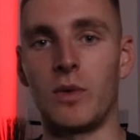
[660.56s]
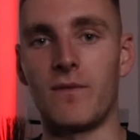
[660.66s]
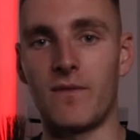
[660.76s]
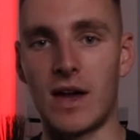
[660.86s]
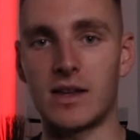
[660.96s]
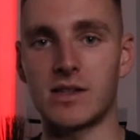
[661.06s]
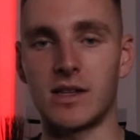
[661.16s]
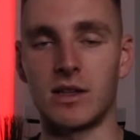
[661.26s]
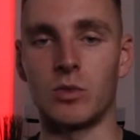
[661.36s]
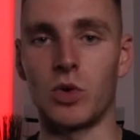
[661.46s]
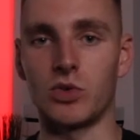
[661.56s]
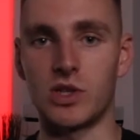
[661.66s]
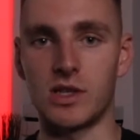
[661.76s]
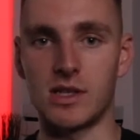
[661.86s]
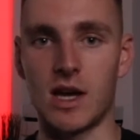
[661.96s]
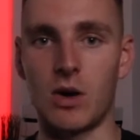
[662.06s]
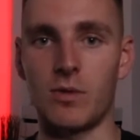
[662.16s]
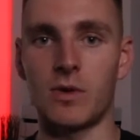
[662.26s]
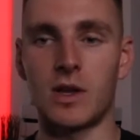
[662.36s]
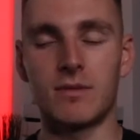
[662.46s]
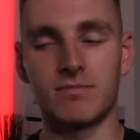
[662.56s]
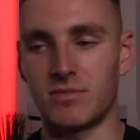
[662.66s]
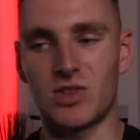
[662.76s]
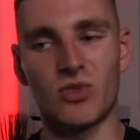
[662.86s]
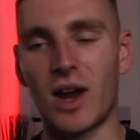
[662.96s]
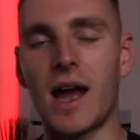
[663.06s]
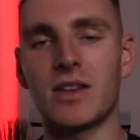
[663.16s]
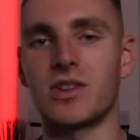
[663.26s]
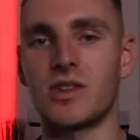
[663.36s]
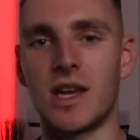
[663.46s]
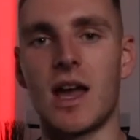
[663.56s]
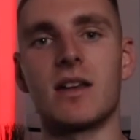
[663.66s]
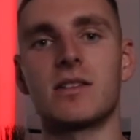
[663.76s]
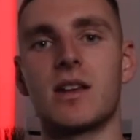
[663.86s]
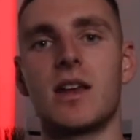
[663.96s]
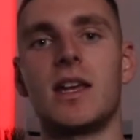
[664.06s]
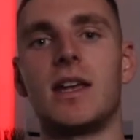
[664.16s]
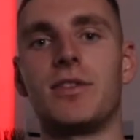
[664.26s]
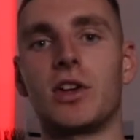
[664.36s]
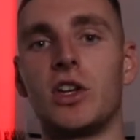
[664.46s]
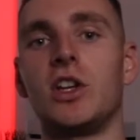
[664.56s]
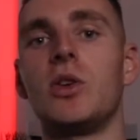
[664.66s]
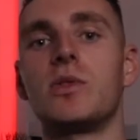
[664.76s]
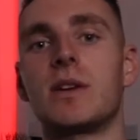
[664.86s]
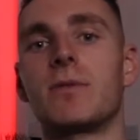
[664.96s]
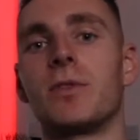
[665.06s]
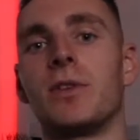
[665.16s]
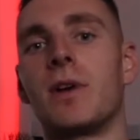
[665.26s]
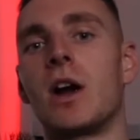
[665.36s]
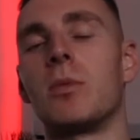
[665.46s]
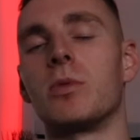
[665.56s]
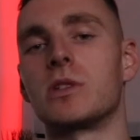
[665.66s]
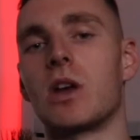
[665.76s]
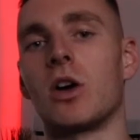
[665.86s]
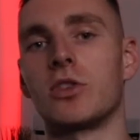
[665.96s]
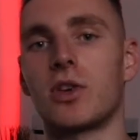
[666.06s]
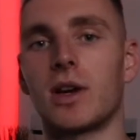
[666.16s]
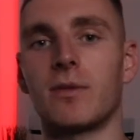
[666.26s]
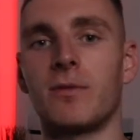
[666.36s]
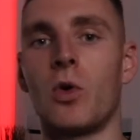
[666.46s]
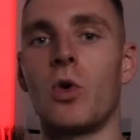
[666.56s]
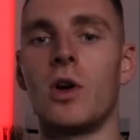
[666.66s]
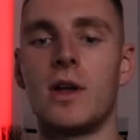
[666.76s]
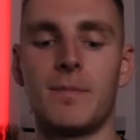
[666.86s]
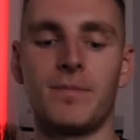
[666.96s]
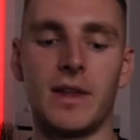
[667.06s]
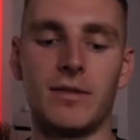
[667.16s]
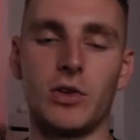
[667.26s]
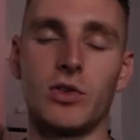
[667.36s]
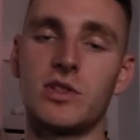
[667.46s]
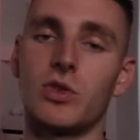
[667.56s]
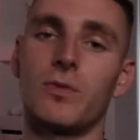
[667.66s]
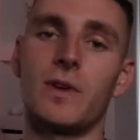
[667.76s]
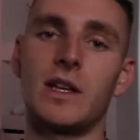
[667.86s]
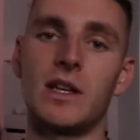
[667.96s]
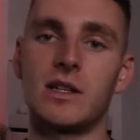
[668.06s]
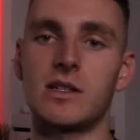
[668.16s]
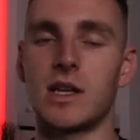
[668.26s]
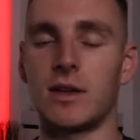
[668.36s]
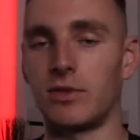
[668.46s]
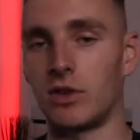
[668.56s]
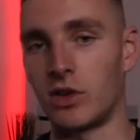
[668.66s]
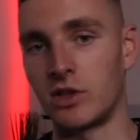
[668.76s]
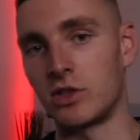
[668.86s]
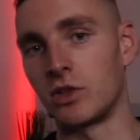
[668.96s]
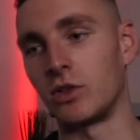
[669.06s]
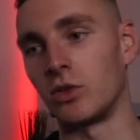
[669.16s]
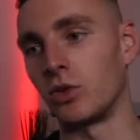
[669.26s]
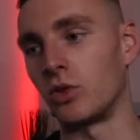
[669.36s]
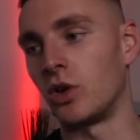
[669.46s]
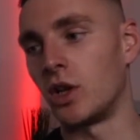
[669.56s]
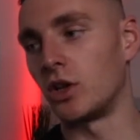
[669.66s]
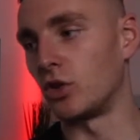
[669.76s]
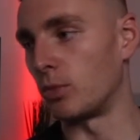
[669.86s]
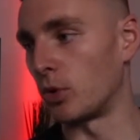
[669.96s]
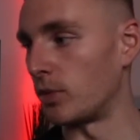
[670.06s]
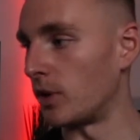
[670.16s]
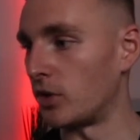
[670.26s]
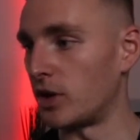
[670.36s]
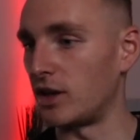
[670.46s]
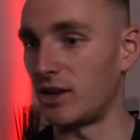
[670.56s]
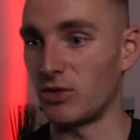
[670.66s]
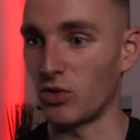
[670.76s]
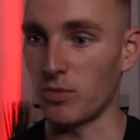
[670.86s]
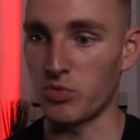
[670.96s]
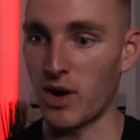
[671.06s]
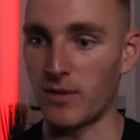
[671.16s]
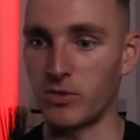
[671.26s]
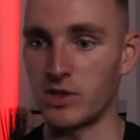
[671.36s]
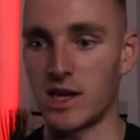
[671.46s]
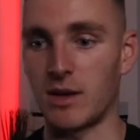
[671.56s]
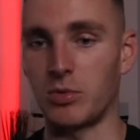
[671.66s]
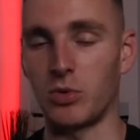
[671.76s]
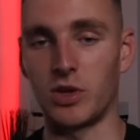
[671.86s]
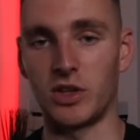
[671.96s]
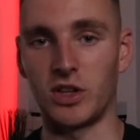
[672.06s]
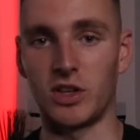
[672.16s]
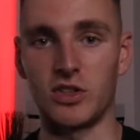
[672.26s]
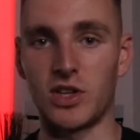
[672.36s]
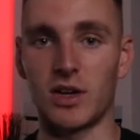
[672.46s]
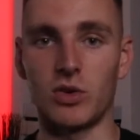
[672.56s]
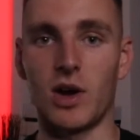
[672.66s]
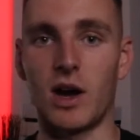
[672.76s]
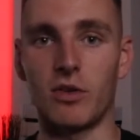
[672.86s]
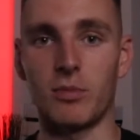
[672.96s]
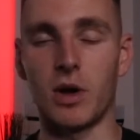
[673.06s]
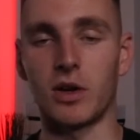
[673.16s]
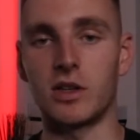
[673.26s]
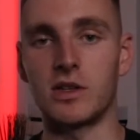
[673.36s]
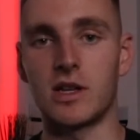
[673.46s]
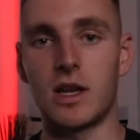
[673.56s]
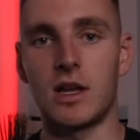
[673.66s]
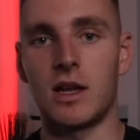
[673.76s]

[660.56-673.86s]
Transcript: invest in the watch itself? Straight answer is yes. If you're going to use it for the variables that I track it for, if you're into your fitness, if you're into your bodybuilding, if you're on prep, for example, and you're going to check your health markers,